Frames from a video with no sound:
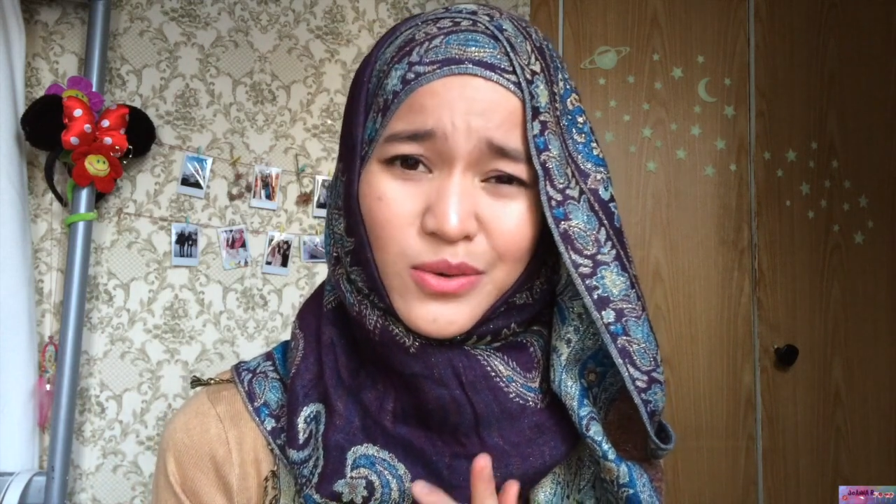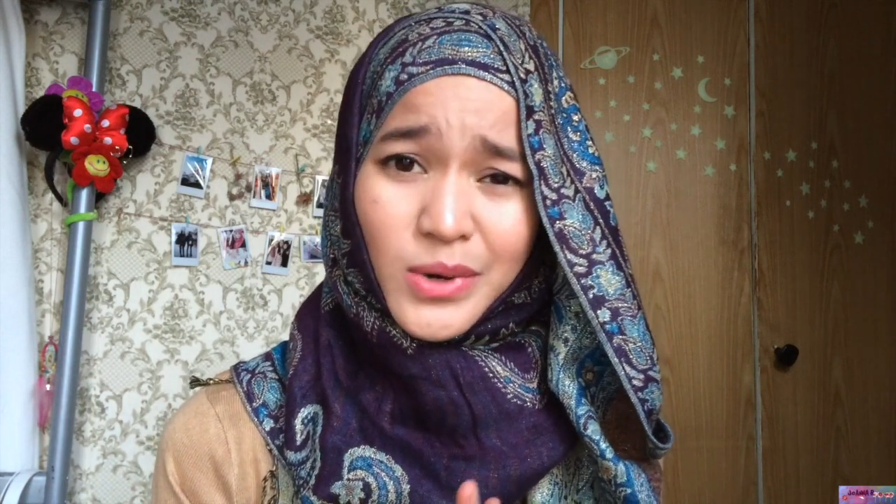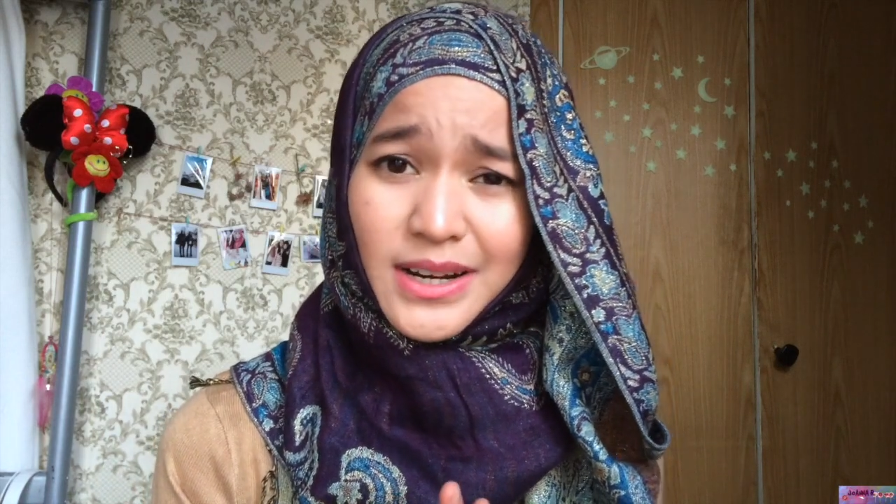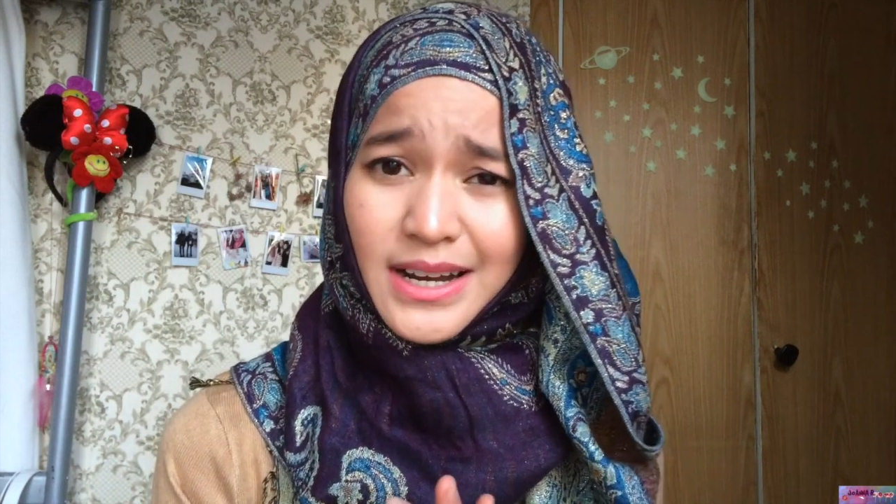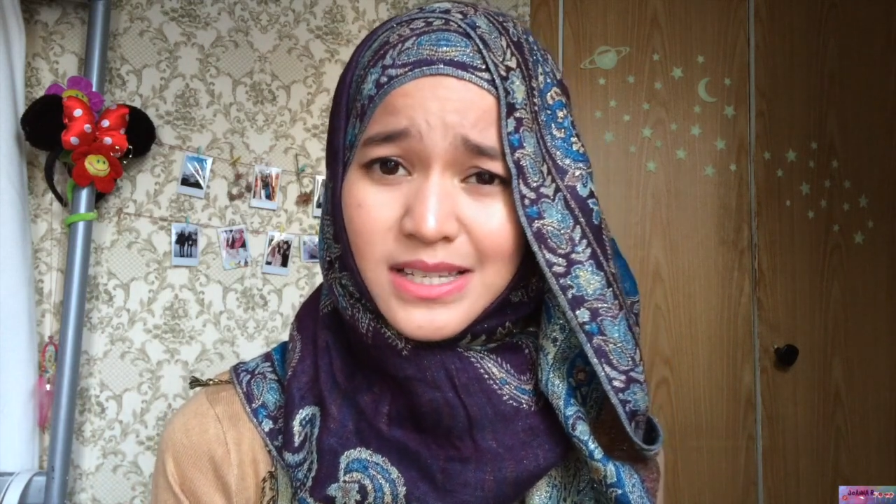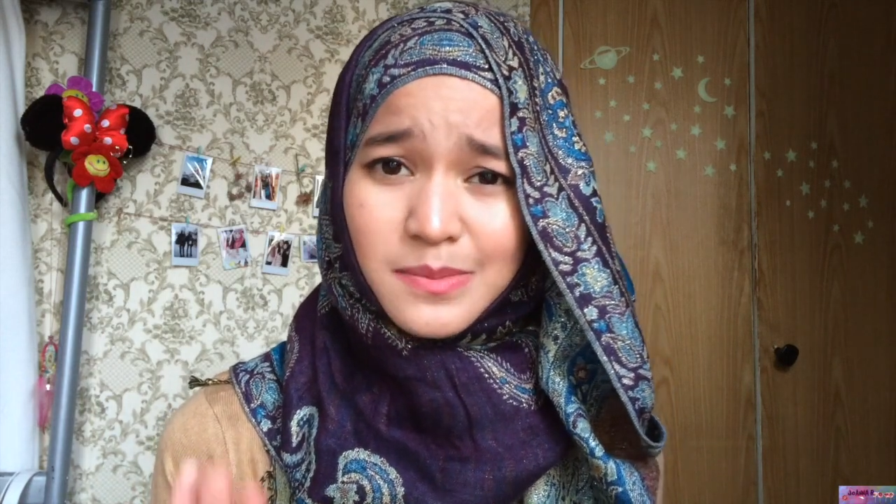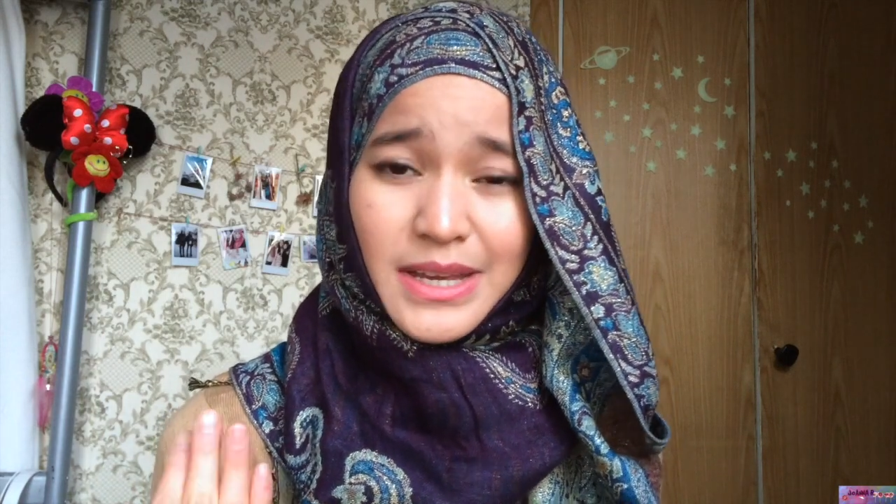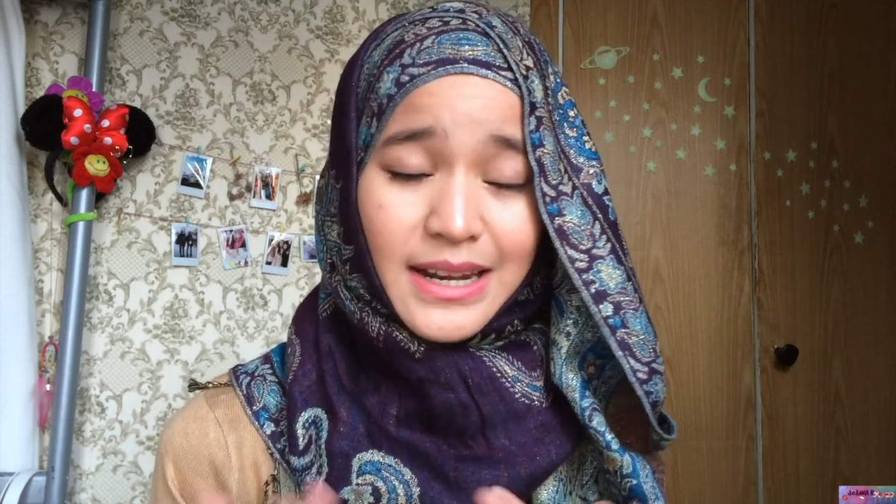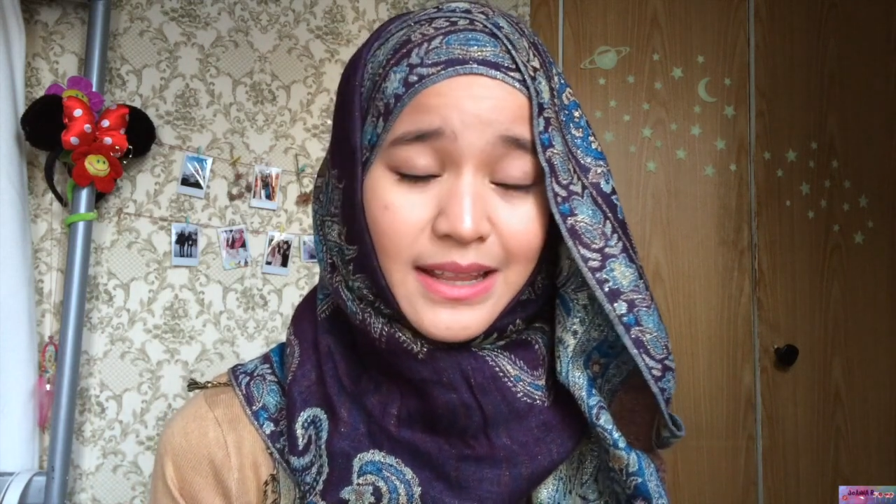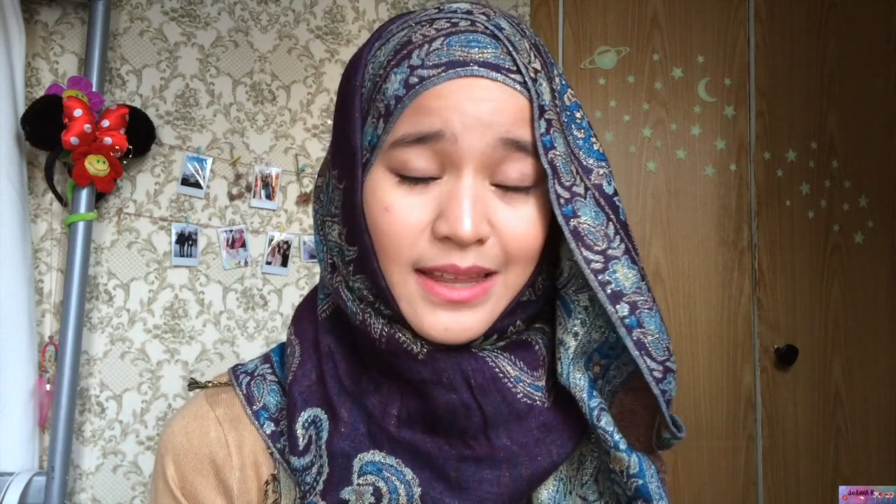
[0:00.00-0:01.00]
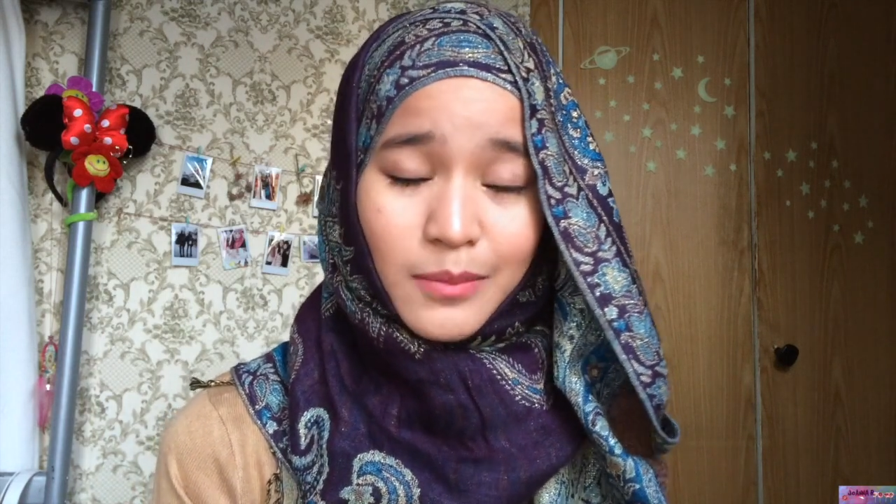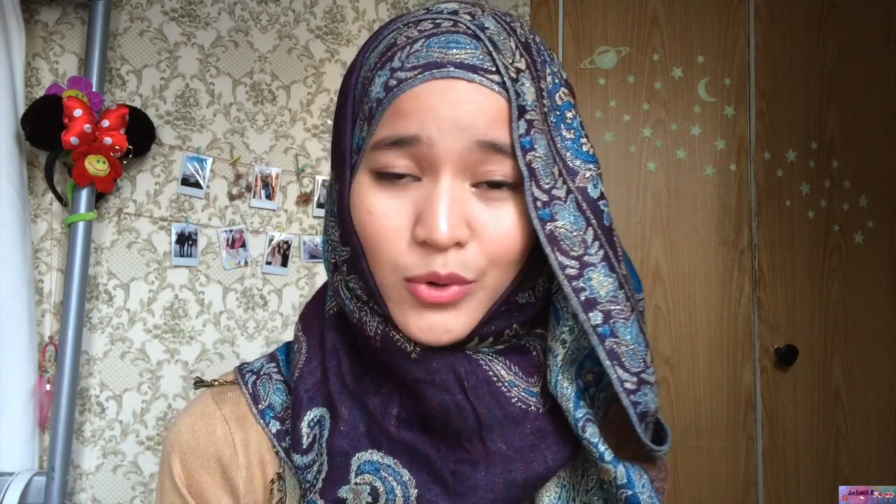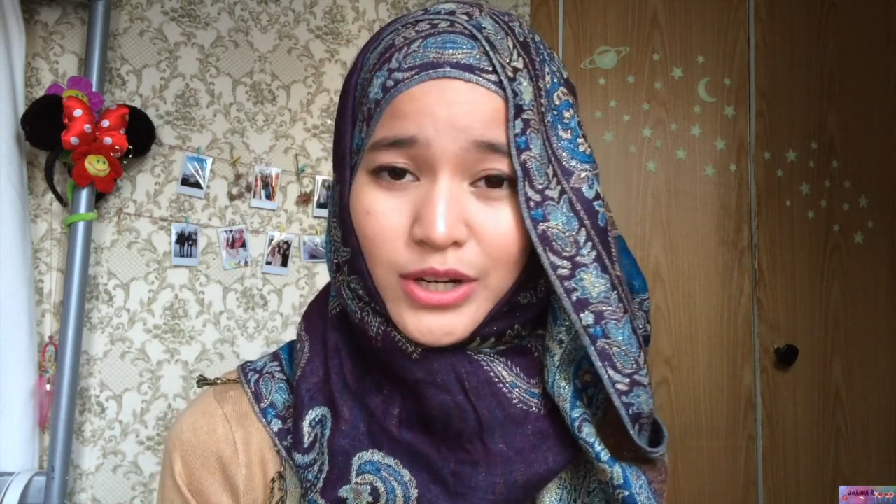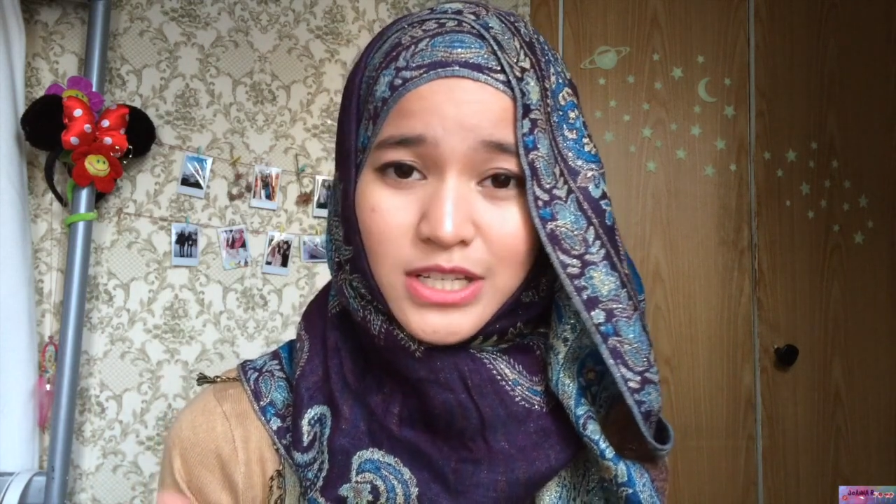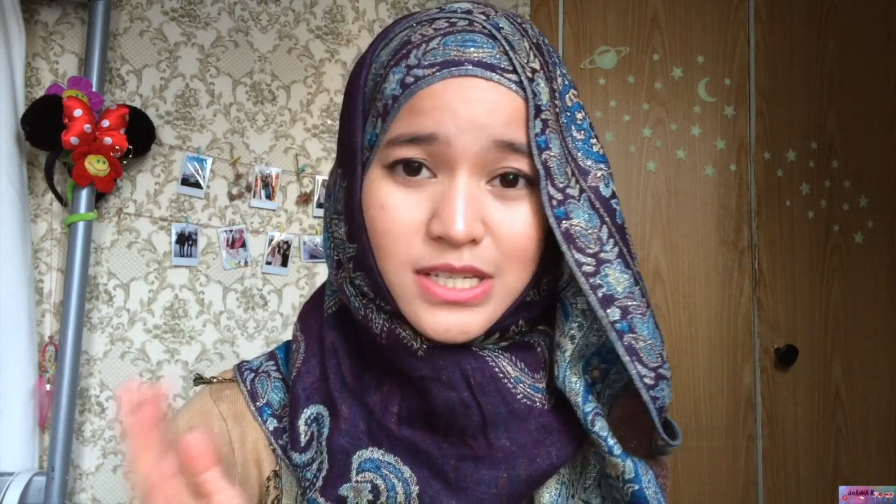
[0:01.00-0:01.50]
want to ask me anything
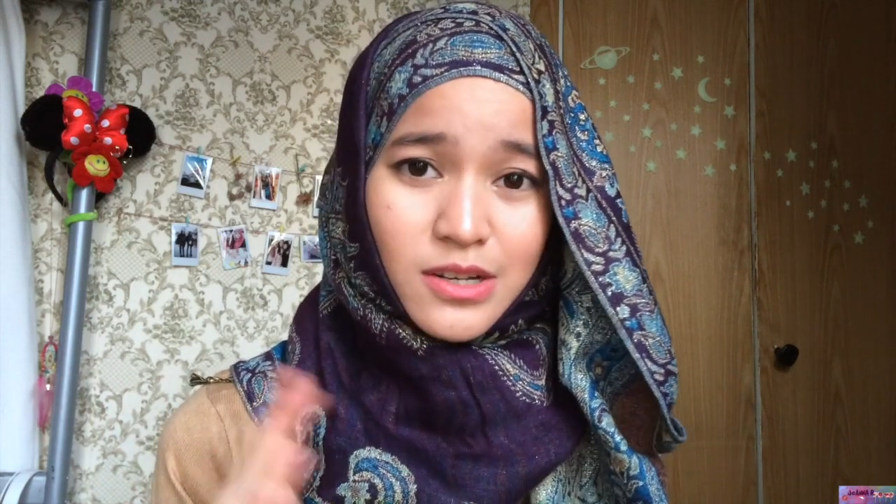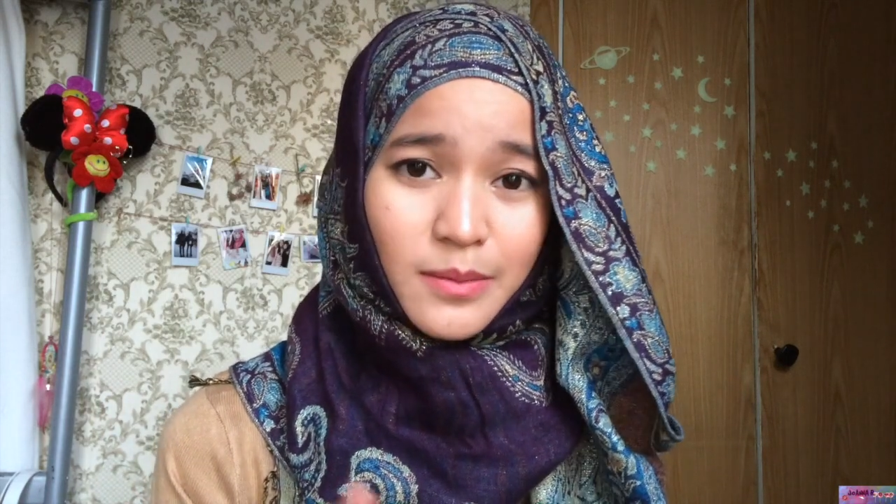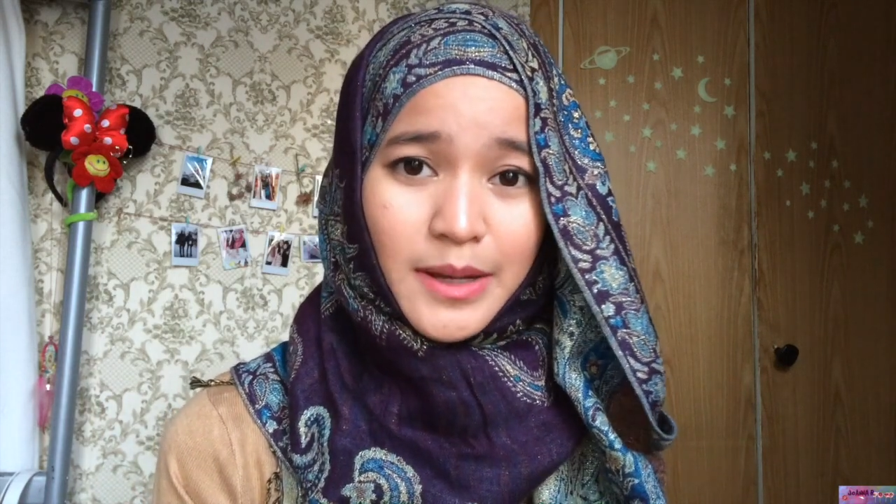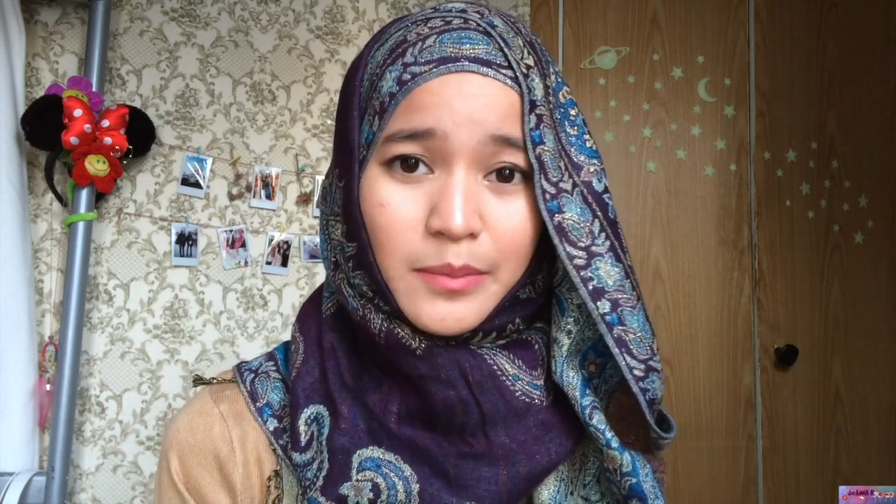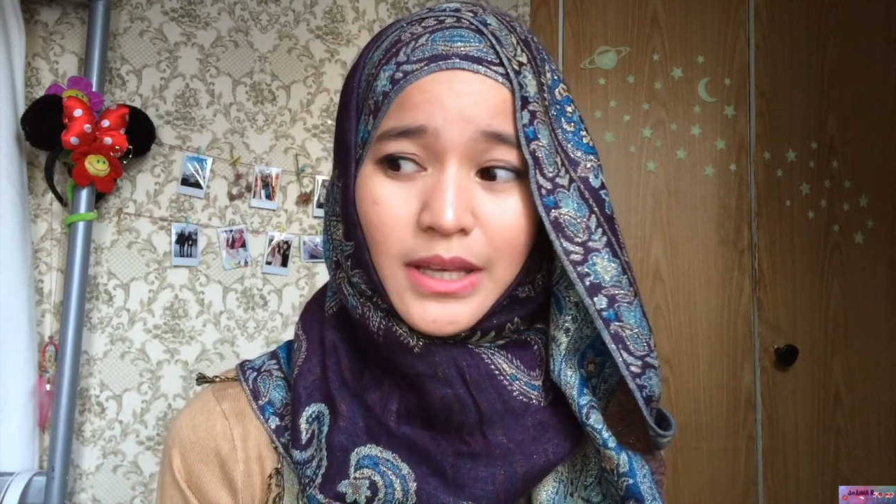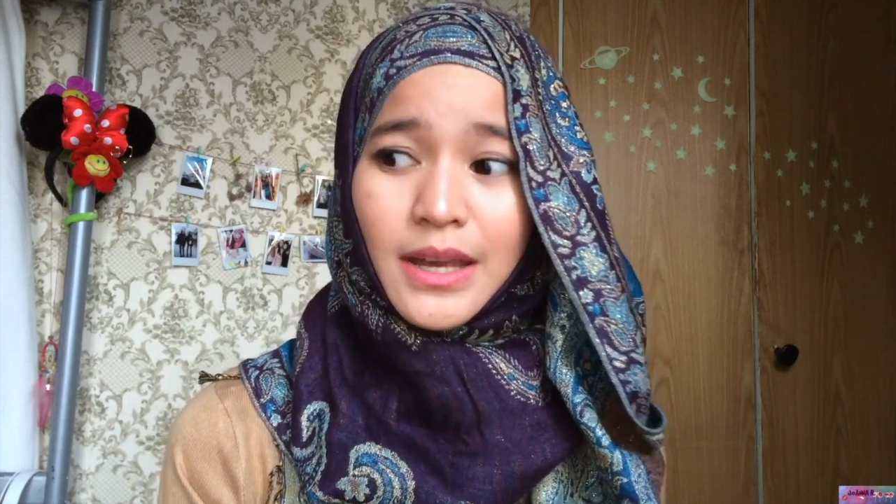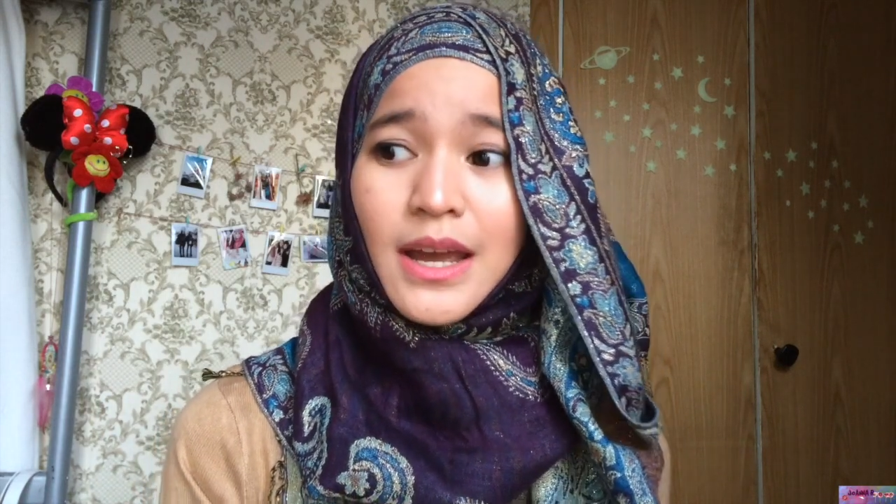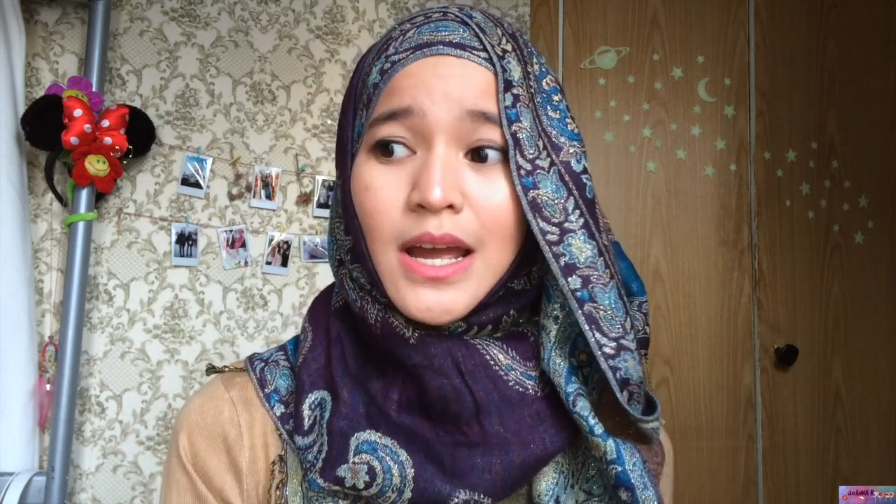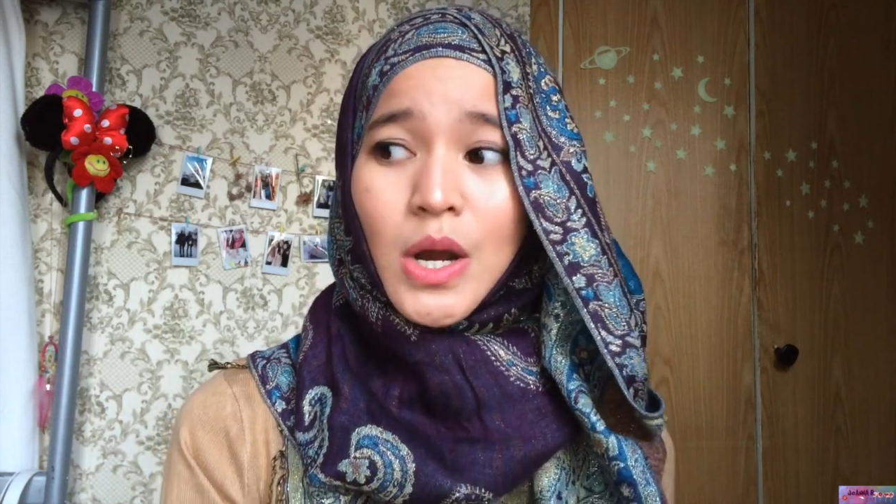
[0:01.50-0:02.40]
more, just comment me